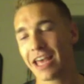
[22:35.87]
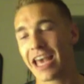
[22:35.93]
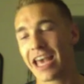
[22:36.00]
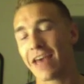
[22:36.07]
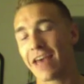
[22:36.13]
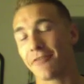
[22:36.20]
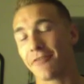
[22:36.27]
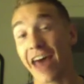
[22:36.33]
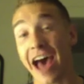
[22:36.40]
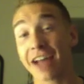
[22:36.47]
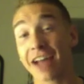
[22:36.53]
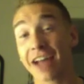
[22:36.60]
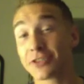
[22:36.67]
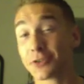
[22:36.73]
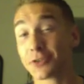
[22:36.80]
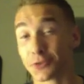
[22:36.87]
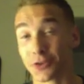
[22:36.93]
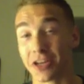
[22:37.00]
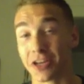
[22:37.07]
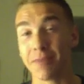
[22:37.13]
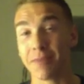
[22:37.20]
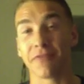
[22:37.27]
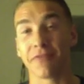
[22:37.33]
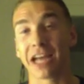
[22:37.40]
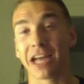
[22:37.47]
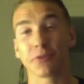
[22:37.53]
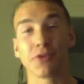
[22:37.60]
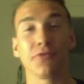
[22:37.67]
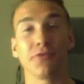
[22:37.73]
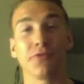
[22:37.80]
If that's your dream, if that's
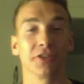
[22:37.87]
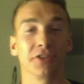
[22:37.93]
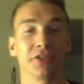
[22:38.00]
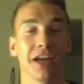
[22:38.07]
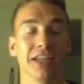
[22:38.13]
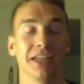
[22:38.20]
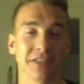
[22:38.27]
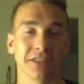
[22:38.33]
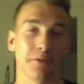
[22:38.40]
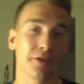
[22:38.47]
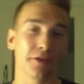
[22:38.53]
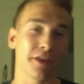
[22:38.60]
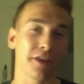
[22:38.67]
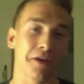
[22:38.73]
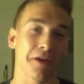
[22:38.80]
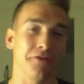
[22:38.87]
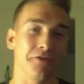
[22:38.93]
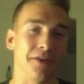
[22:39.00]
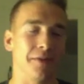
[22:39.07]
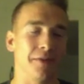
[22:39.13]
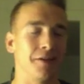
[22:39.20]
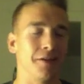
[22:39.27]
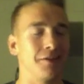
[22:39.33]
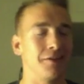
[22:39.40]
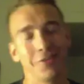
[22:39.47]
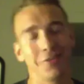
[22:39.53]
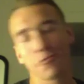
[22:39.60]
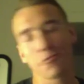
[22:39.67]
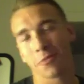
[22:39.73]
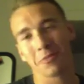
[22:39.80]
what you visualize every time you think about Vemma,
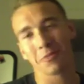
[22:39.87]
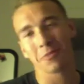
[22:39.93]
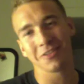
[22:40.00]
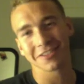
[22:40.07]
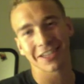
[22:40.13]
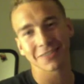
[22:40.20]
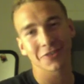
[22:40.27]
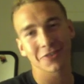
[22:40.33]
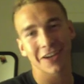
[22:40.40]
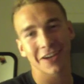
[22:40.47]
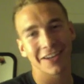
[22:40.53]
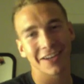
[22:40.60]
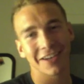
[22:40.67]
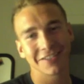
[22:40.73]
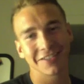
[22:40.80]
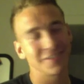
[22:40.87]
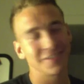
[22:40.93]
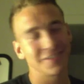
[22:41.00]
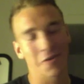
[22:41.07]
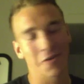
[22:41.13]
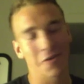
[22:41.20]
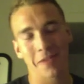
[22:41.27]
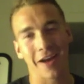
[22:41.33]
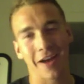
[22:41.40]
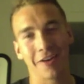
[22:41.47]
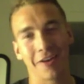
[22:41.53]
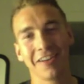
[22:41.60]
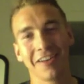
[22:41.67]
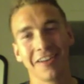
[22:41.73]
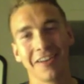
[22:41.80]
you won't be successful, guys. Just give up
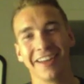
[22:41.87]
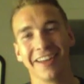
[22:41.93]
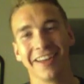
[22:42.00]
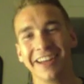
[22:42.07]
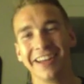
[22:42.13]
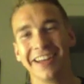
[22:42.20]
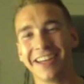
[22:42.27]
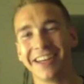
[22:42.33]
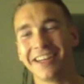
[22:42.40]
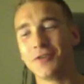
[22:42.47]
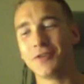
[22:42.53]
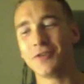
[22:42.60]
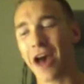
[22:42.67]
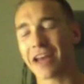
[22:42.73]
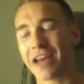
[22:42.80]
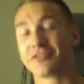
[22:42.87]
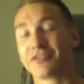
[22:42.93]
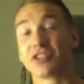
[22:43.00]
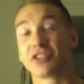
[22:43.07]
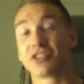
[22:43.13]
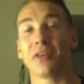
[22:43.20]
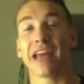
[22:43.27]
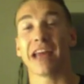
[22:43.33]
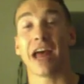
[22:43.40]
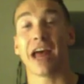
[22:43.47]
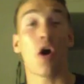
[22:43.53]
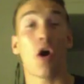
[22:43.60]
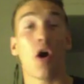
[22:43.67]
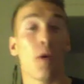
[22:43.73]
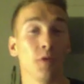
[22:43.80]
now. You have to have something
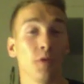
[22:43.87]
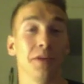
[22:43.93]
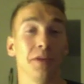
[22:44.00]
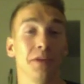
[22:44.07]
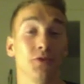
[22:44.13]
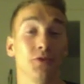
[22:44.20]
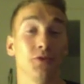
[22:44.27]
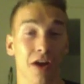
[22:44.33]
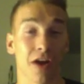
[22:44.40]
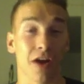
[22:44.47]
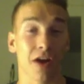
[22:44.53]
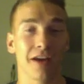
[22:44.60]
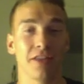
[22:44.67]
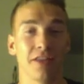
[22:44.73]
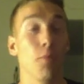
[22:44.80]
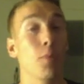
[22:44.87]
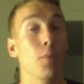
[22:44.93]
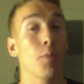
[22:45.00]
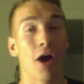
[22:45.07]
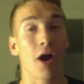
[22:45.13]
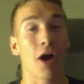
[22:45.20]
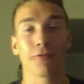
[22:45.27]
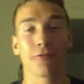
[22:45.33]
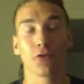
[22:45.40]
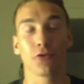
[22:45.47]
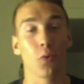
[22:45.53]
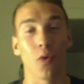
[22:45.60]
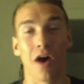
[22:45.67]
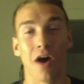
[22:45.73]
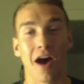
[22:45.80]
that almost makes you cry. The more powerful the
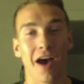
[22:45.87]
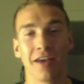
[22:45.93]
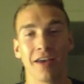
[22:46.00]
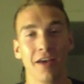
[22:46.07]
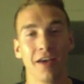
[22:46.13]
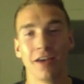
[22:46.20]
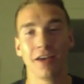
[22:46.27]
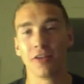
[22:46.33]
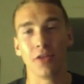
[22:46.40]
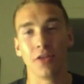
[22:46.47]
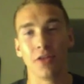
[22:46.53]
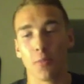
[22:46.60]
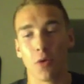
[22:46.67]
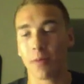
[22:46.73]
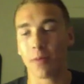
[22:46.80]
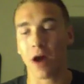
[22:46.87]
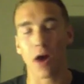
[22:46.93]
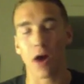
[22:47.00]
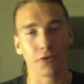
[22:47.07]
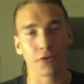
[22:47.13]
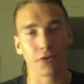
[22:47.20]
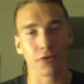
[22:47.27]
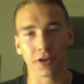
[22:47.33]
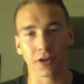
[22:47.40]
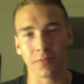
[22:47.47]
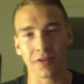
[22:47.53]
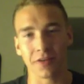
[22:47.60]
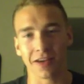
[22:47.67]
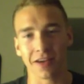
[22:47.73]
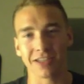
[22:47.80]
why, the more powerful you're gonna
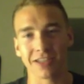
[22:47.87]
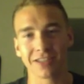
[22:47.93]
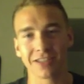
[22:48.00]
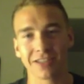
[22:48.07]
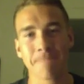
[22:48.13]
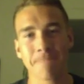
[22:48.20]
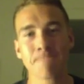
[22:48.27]
be, guys.